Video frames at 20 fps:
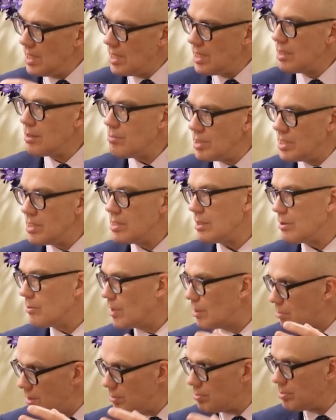in a meeting where
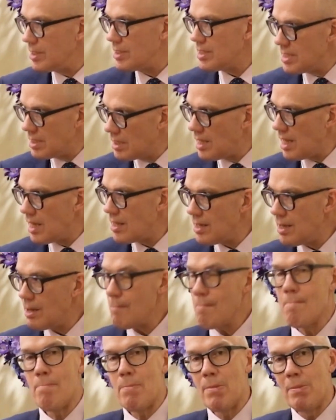people are together,
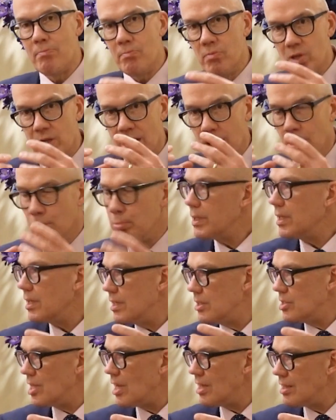helping
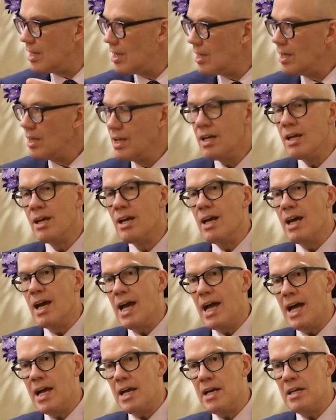each other.
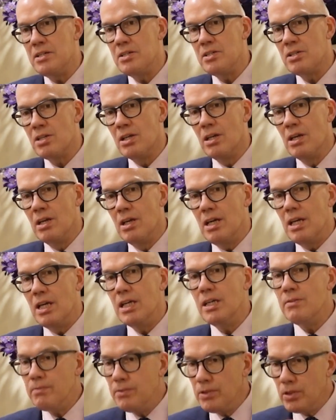And
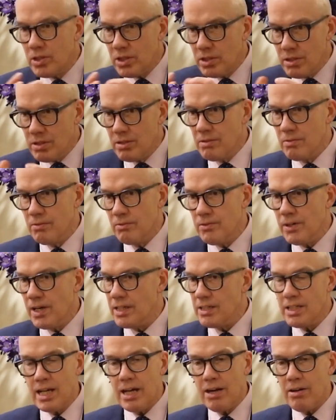if you can find
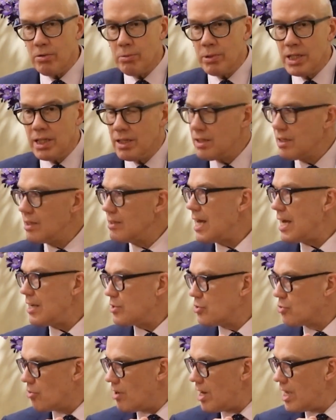an hour a week, that's
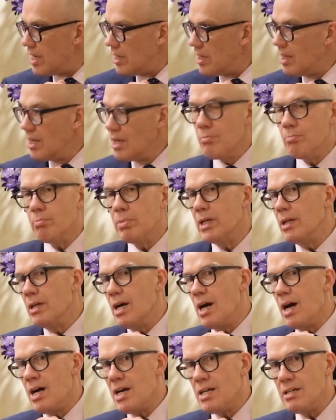great. But
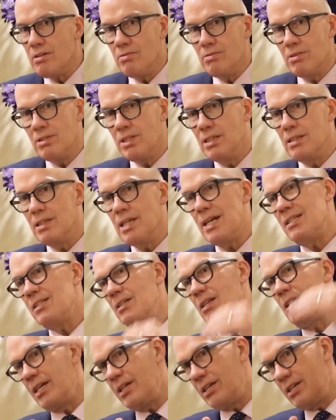I don't think that's
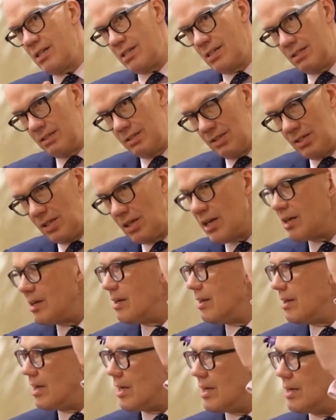like an
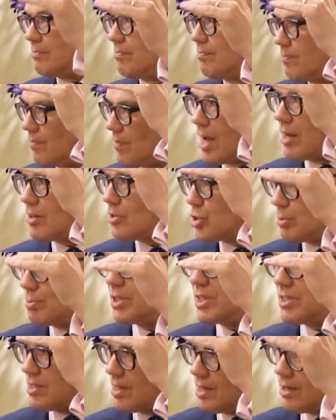
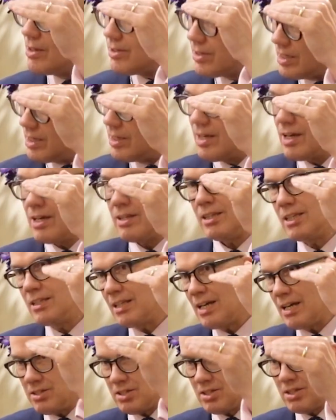ultimate target. I think that's